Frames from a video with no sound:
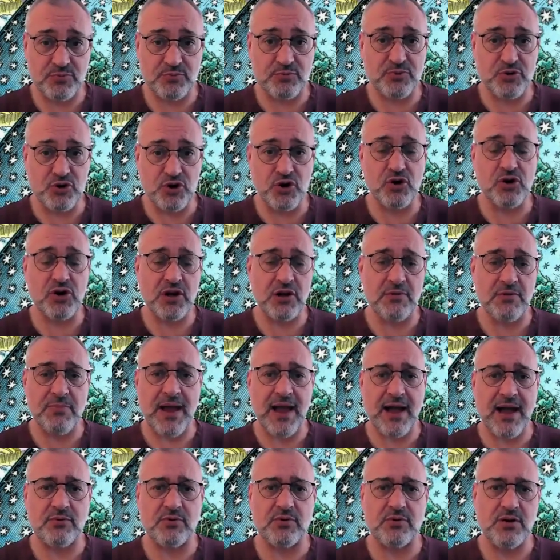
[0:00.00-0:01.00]
purely
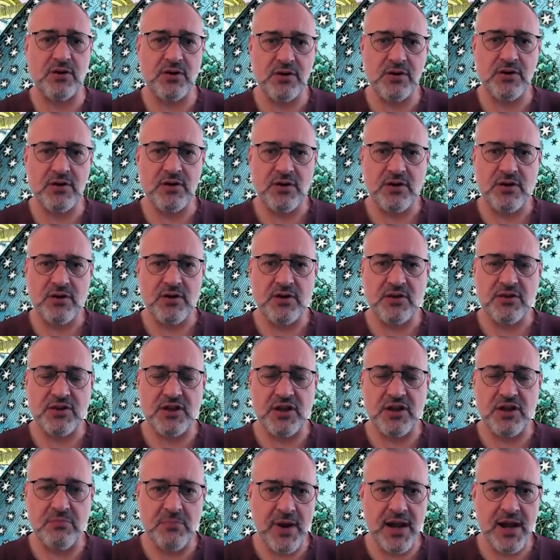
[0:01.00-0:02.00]
about
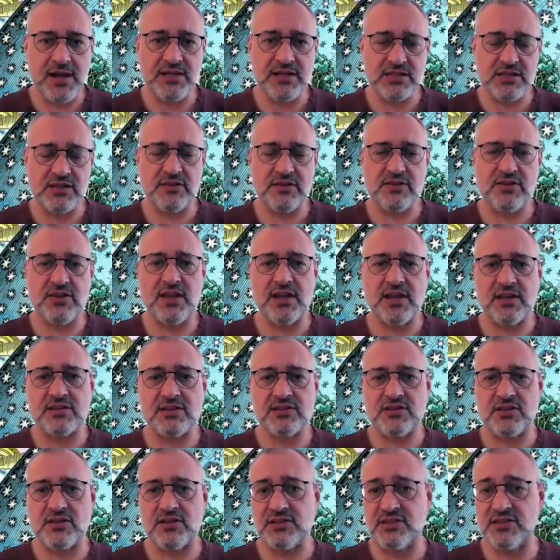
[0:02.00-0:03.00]
the amazing
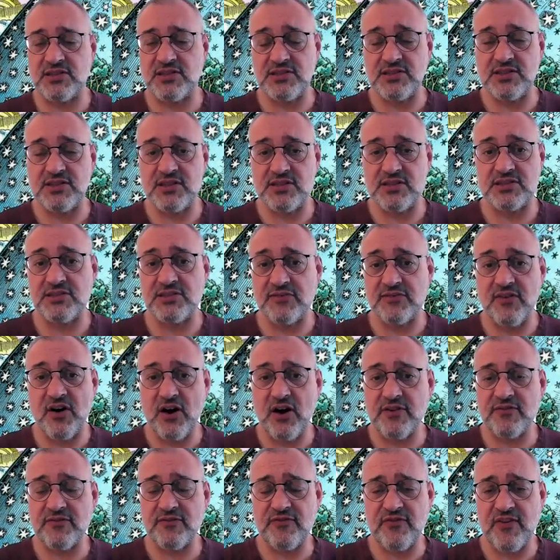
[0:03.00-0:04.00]
things that the
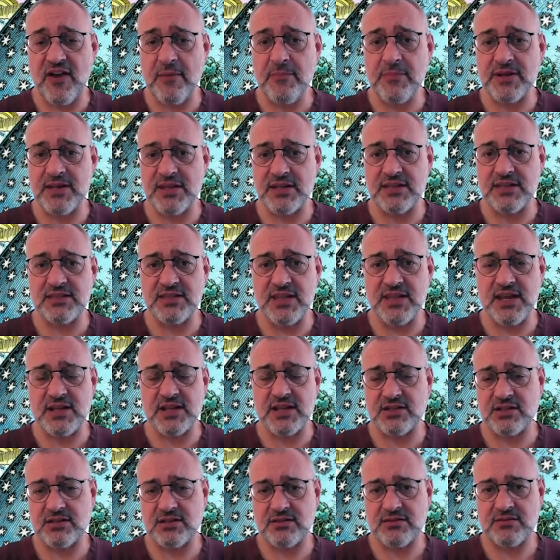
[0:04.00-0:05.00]
divine feminine
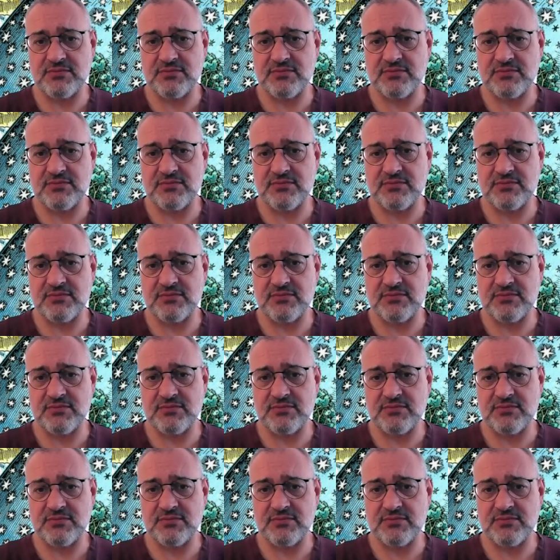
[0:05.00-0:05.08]
did.